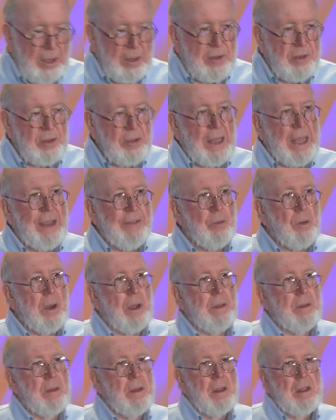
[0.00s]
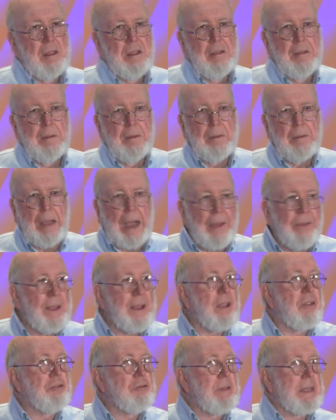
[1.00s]
slave one, I think
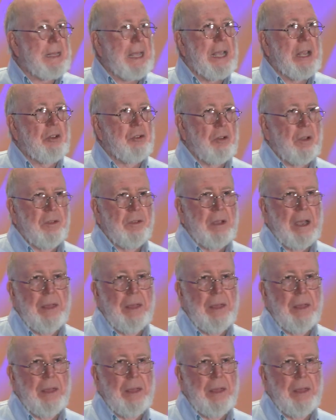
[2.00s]
that's really dangerous.